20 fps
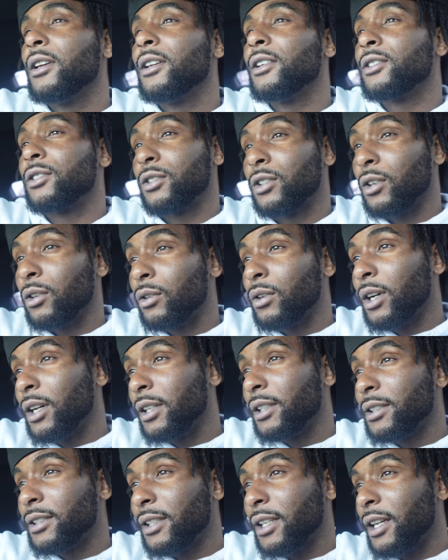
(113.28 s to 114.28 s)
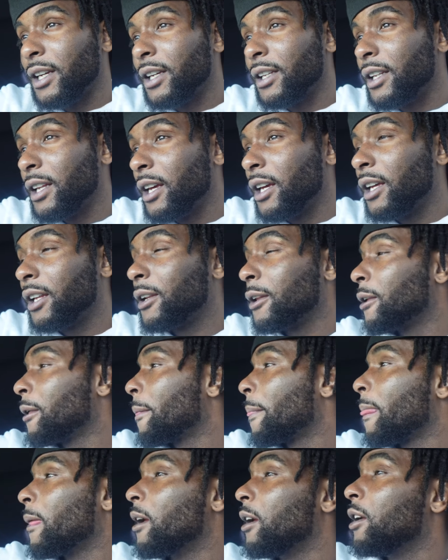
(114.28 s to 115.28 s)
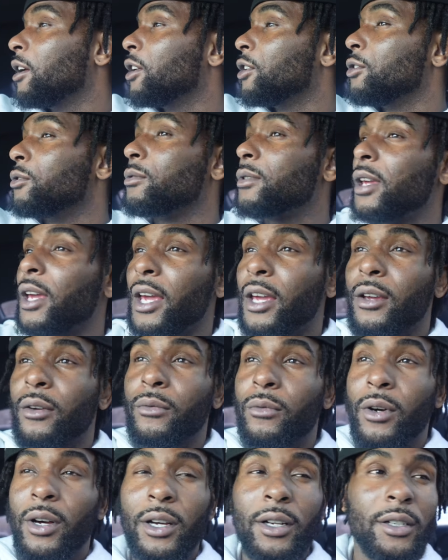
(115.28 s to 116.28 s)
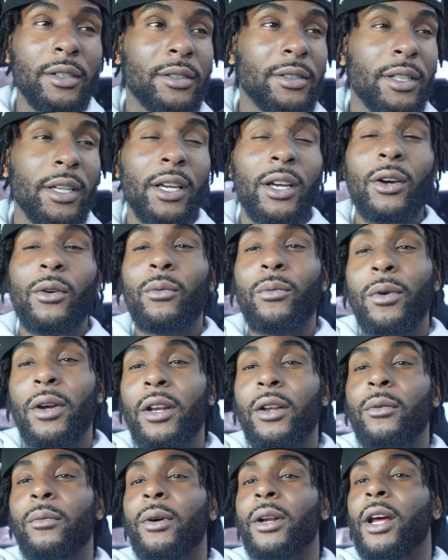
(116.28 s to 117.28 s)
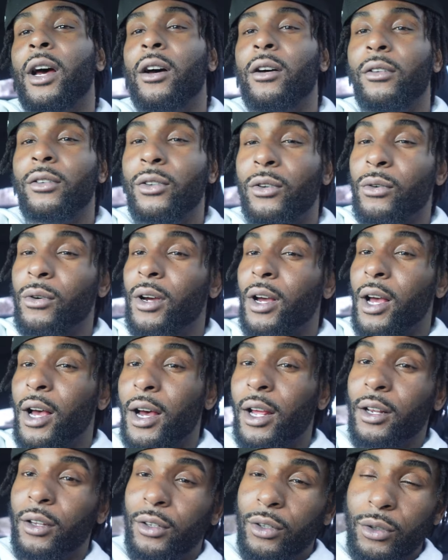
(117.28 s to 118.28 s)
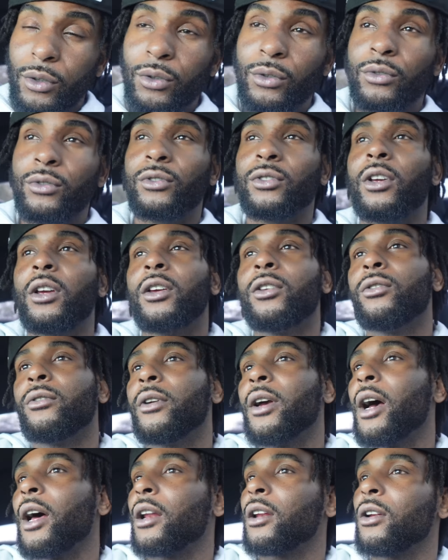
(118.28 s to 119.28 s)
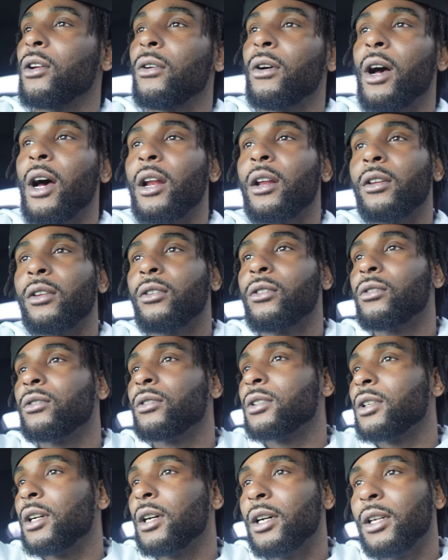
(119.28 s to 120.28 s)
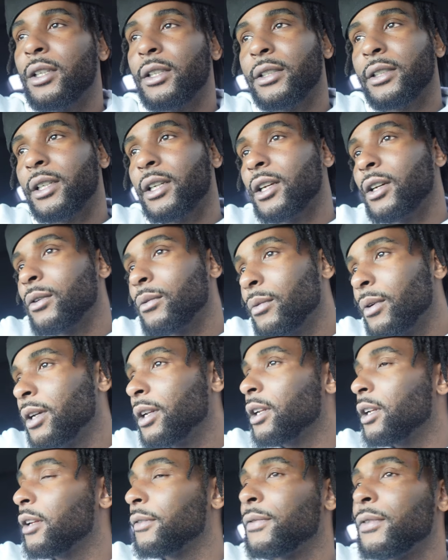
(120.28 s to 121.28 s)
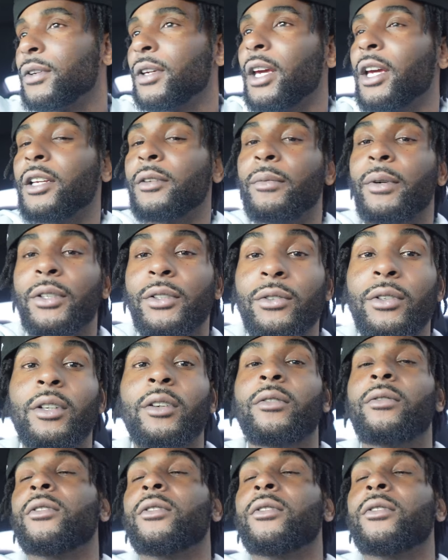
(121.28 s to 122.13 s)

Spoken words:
So understand that you can't understand winning without knowing how to lose. You gotta know how to lose to understand winning, if you catch my drift.